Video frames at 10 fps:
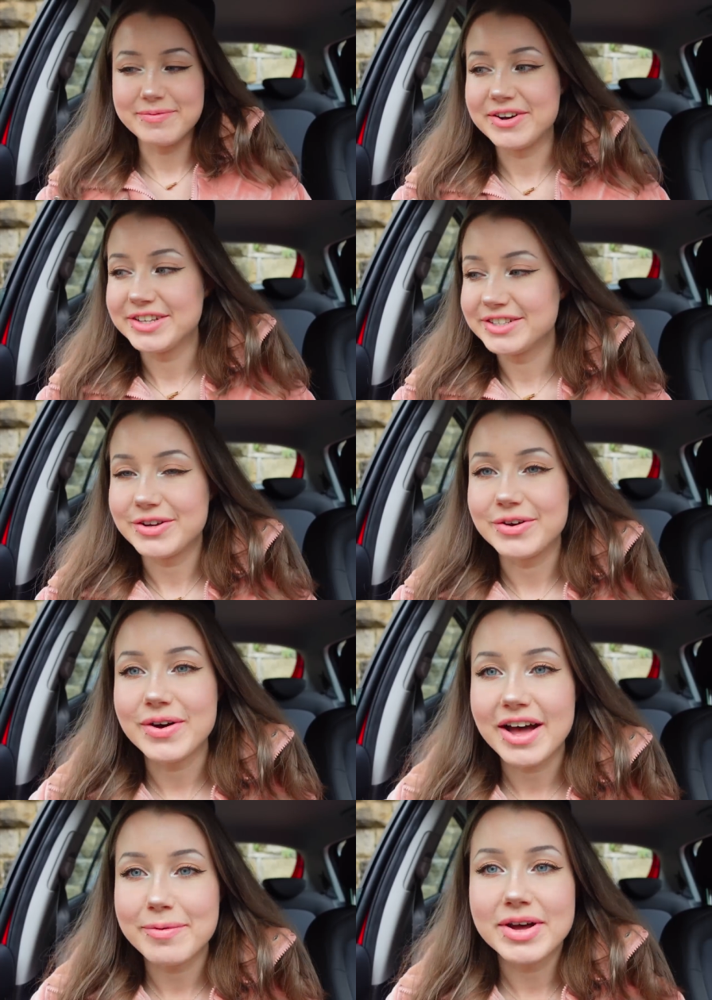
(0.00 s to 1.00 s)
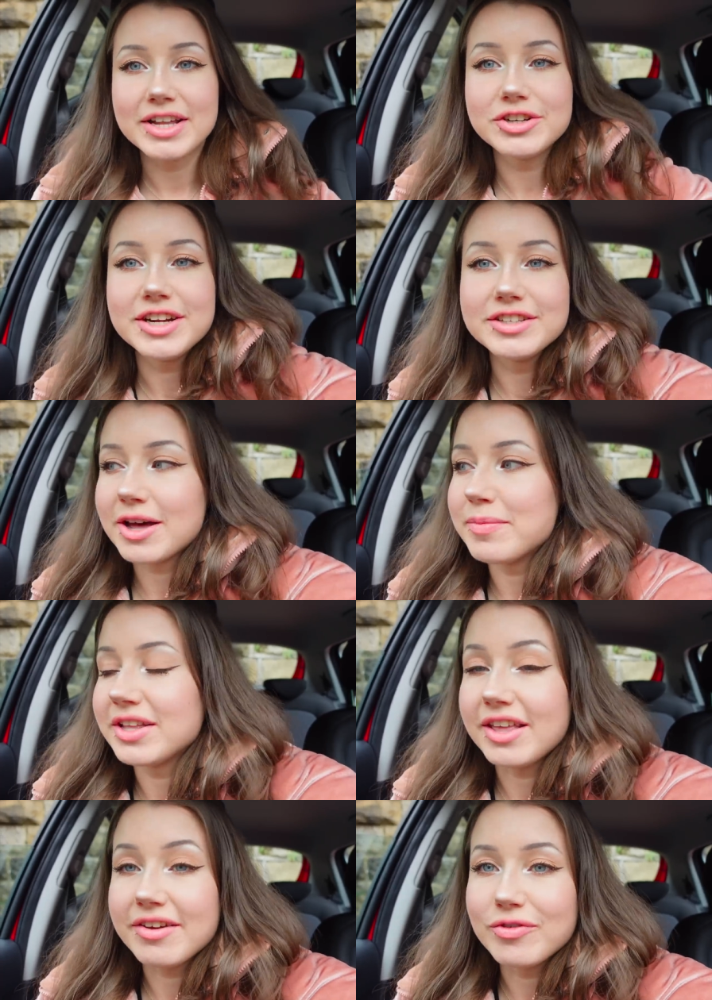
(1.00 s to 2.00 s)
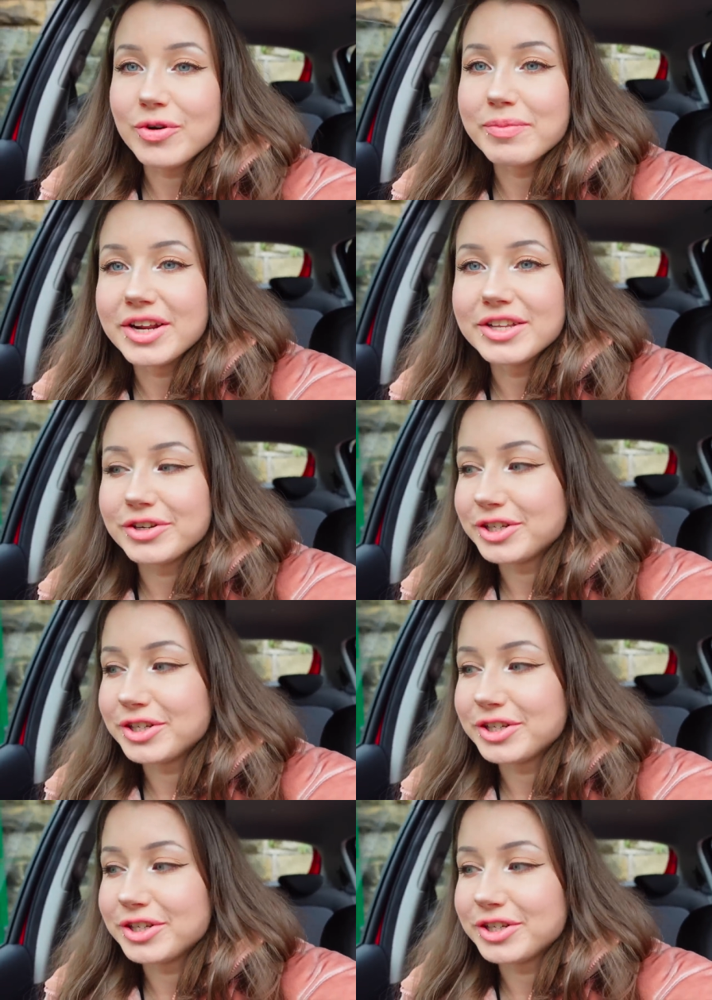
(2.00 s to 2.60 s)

about it. So my train is coming in like four minutes. So I